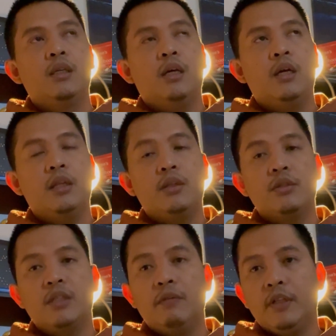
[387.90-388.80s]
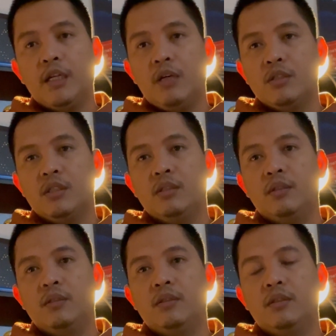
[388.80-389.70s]
another 7,000.
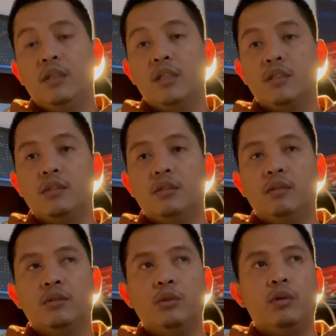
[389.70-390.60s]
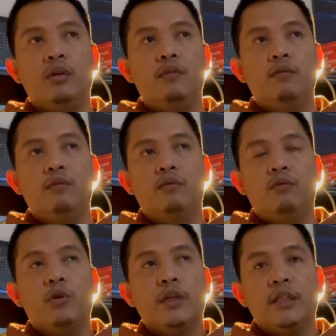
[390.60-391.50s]
That's total of
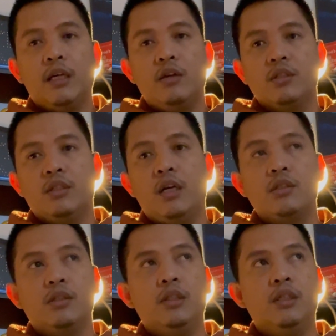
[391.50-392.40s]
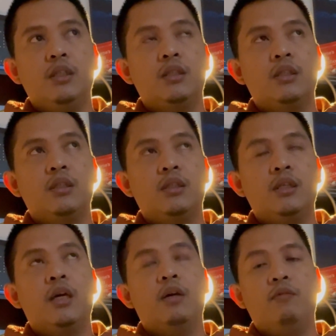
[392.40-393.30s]
14,000. Actually,
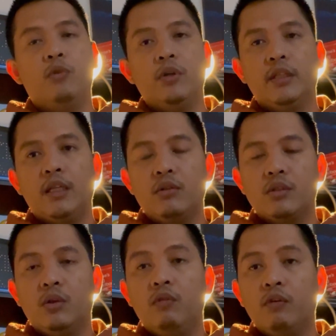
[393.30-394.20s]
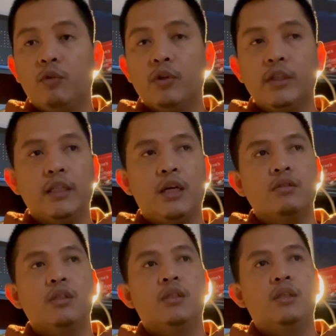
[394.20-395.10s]
yeah, 14,000, over
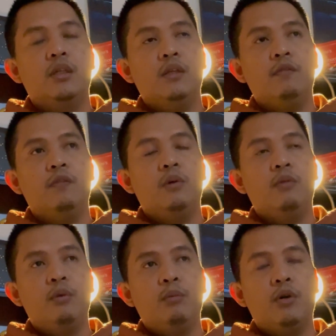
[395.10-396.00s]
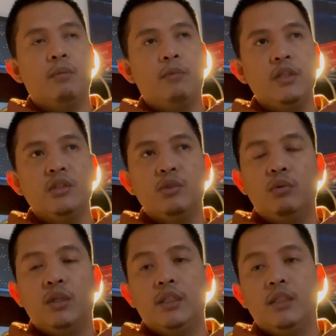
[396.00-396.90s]
14,000. And if we bought a brand new
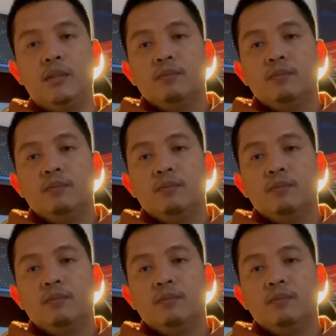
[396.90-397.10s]
one,